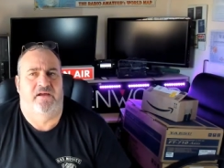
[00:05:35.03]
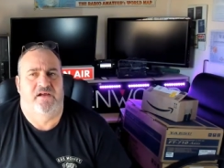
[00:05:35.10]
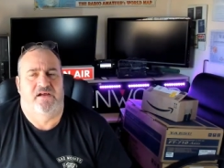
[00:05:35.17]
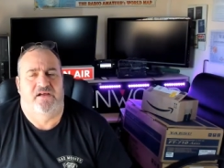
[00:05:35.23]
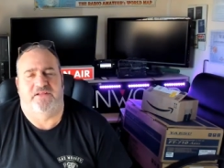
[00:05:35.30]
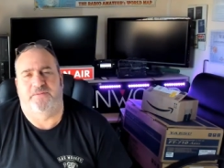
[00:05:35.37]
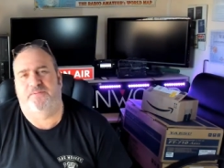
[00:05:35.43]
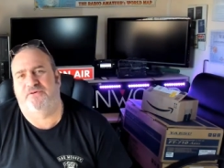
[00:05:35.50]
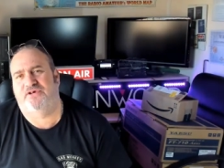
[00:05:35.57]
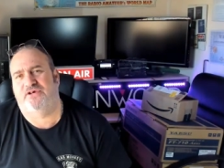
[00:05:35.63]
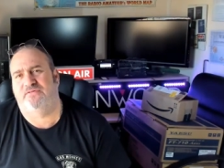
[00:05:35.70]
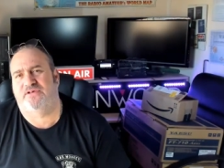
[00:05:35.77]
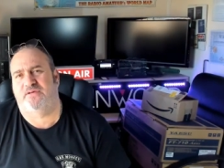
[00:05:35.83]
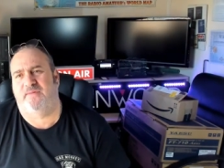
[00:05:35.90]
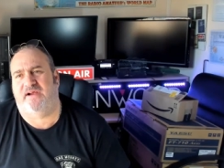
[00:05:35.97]
They
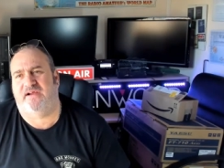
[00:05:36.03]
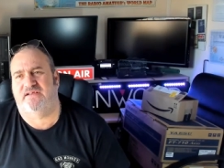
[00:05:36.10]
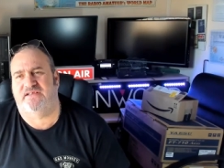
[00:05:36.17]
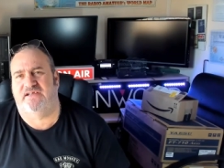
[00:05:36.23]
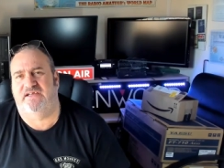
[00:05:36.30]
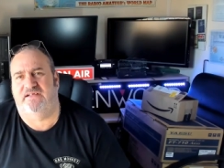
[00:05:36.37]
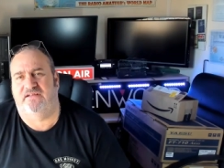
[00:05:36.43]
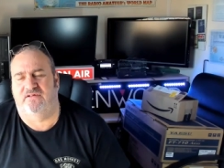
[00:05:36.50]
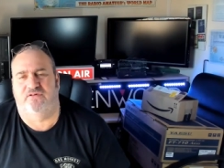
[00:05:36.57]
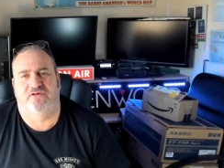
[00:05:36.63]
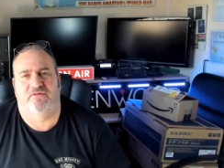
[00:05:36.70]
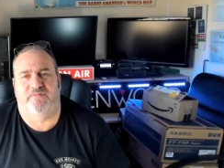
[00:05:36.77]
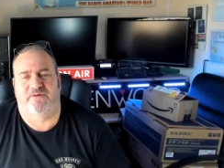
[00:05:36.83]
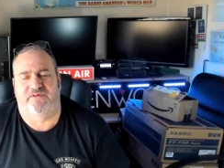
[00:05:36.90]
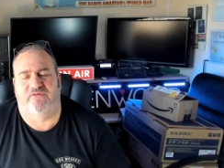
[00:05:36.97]
produce a magazine that
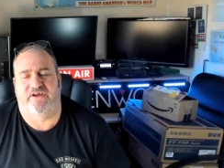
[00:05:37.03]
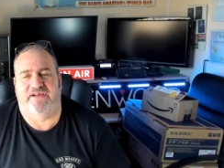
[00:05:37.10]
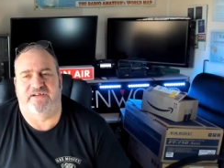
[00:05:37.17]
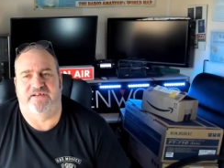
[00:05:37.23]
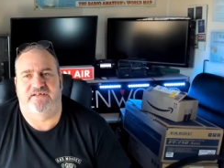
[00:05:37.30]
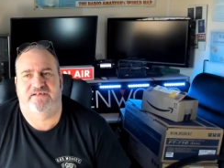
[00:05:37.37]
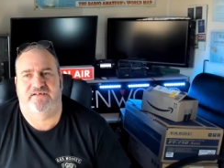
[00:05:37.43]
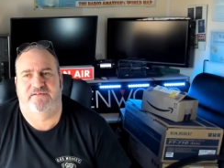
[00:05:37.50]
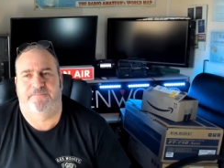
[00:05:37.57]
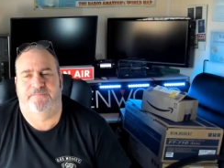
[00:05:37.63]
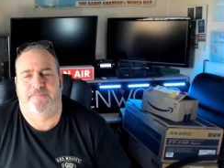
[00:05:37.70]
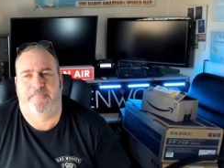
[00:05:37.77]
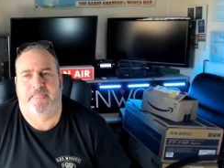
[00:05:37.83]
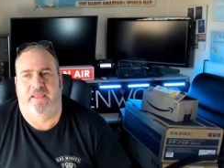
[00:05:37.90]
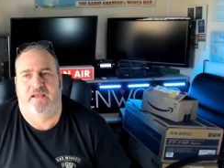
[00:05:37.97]
nobody reads
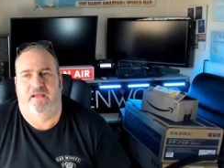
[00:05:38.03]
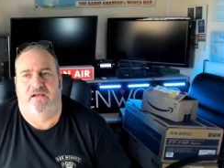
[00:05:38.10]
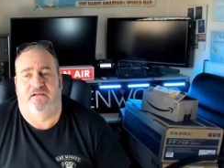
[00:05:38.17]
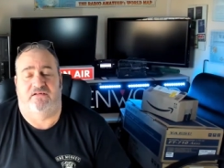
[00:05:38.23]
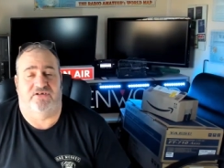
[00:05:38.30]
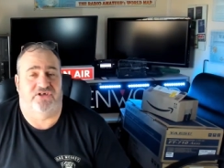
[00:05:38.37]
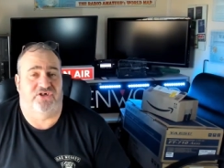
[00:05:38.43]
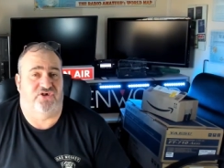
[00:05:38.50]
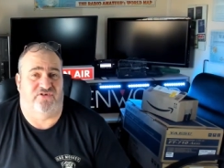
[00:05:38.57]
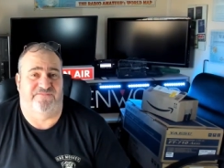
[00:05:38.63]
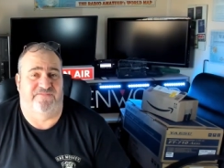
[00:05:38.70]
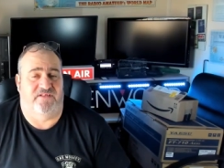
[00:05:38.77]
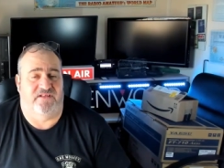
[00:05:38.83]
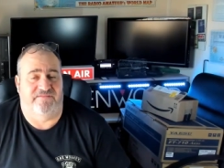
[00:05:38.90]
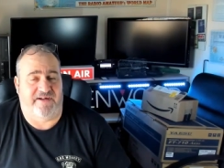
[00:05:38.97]
because it's just
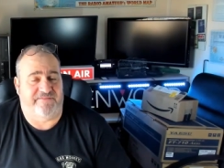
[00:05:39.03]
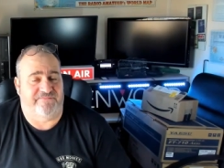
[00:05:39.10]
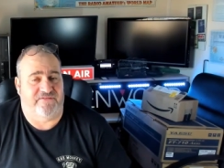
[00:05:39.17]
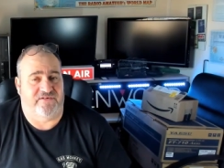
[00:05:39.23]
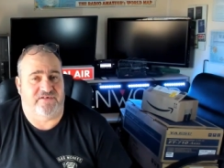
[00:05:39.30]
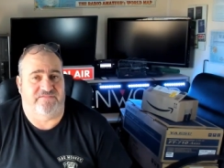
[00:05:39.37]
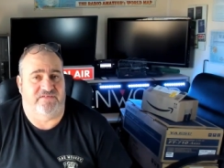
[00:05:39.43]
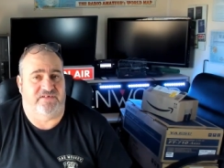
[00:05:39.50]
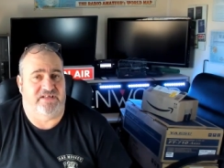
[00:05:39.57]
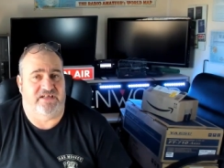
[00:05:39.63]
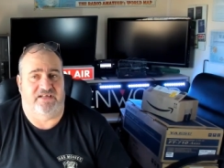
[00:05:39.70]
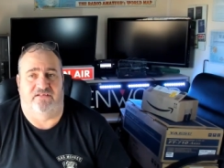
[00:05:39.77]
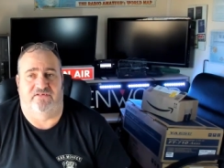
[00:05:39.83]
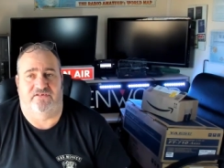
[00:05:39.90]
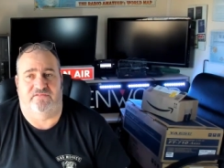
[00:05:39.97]
full of adverts for
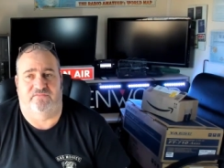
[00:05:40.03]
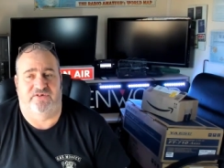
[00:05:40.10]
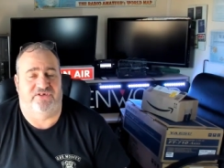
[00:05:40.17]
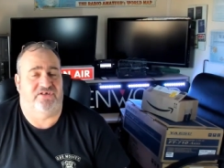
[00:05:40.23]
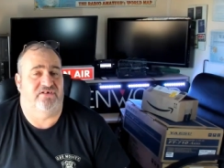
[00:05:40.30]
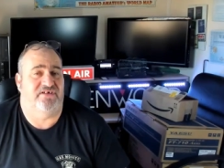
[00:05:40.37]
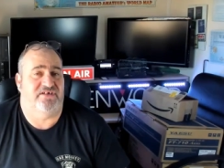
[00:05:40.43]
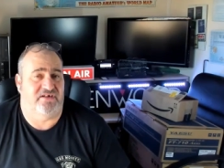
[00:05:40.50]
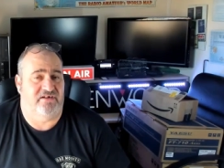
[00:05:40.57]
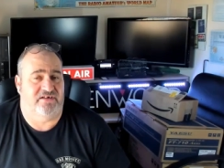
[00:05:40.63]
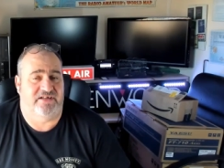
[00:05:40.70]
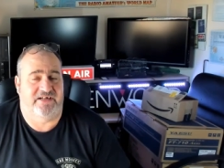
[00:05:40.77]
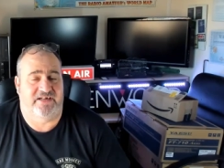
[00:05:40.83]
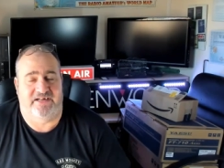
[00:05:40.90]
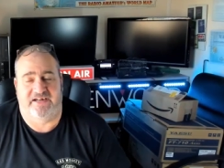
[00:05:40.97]
dealers which you can see on
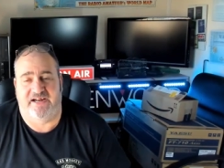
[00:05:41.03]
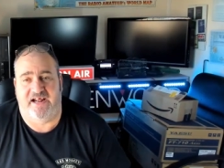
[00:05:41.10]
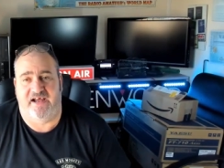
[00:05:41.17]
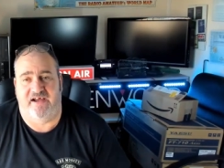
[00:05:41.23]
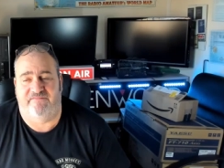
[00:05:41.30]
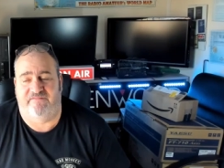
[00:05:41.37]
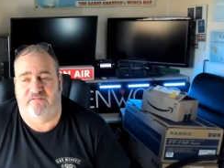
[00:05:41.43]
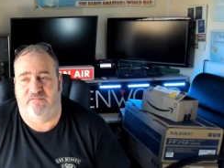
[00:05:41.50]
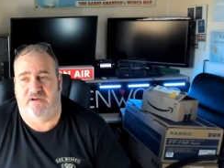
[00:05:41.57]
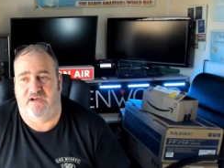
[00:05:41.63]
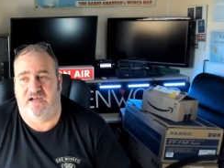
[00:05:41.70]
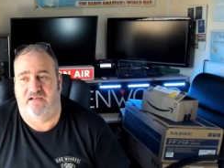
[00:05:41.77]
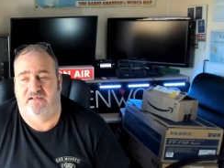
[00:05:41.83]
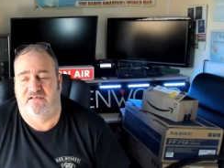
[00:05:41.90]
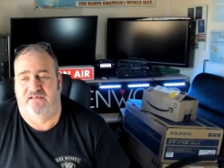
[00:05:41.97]
the internet everywhere.